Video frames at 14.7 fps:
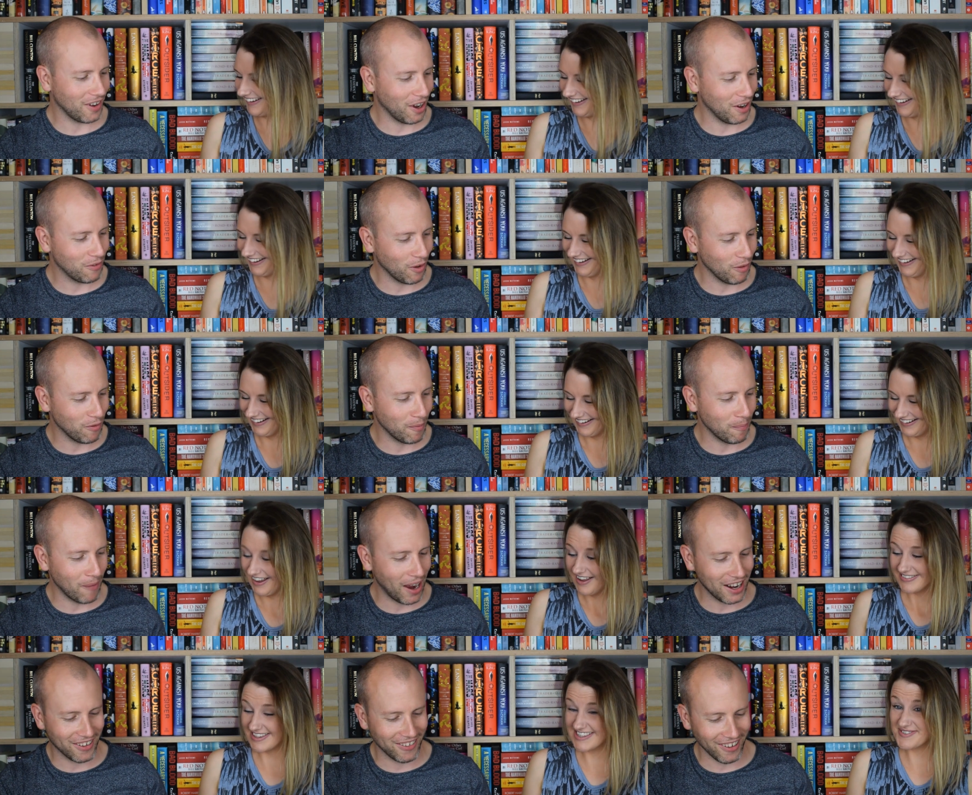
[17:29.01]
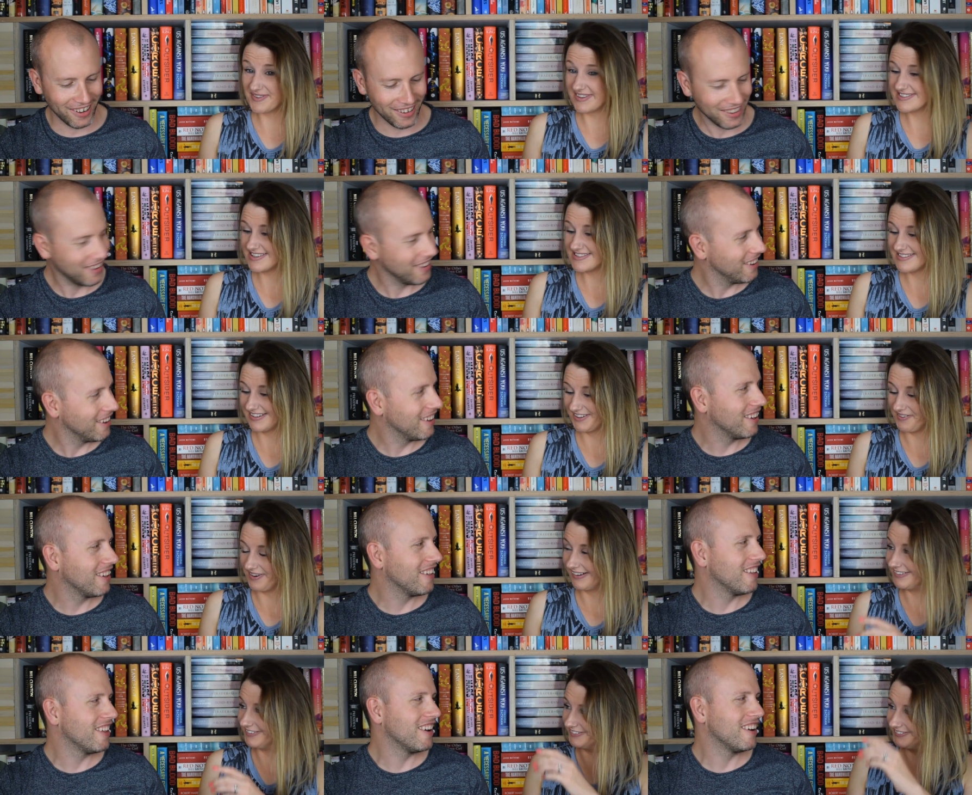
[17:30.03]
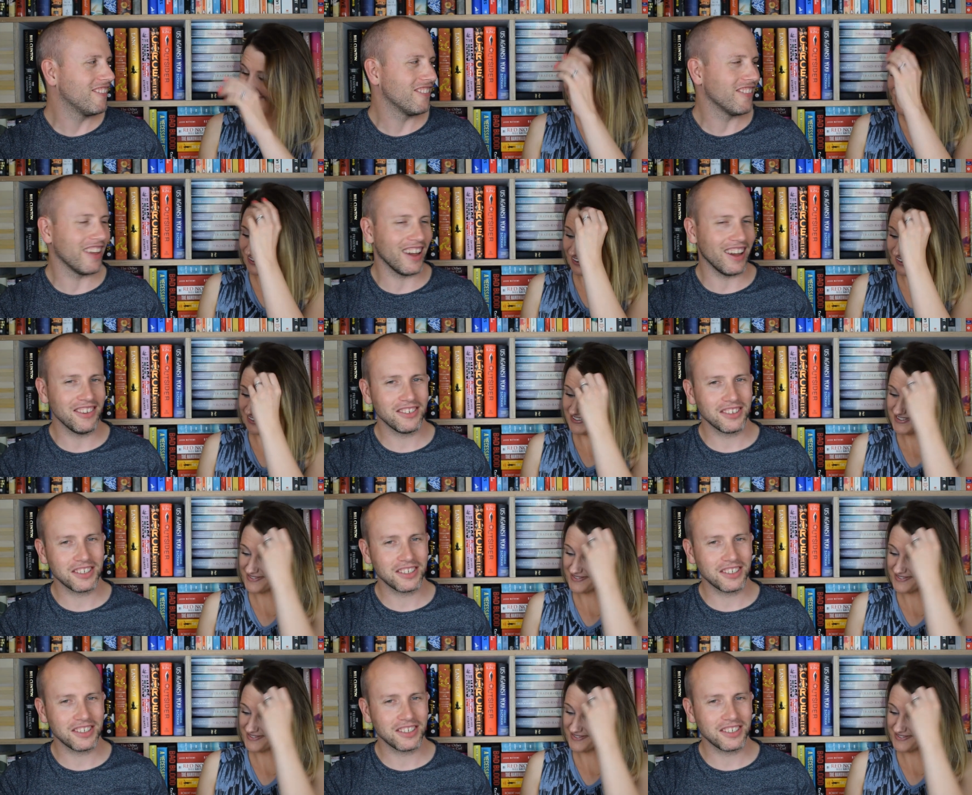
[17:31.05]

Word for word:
Speaker 1: I've gone for macro. This one does
Speaker 2: look quite cool. I yeah, like